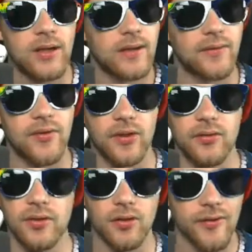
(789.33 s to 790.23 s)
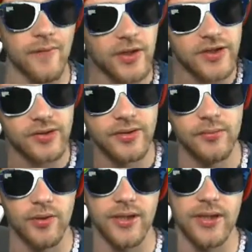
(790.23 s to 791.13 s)
They'll learn eventually
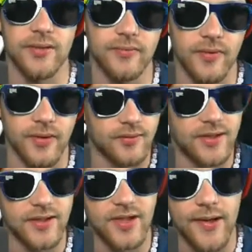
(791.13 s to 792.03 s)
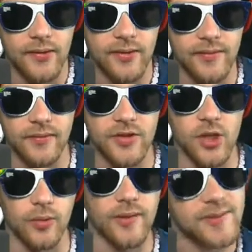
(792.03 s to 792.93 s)
when they get tired of
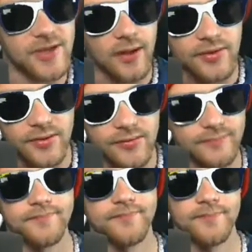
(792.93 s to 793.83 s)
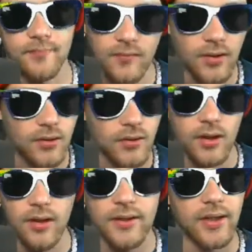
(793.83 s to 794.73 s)
choking themselves.
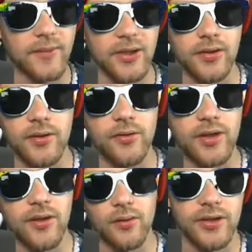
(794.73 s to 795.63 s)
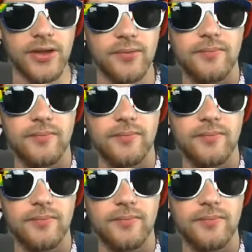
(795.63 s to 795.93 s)
I mean, you can only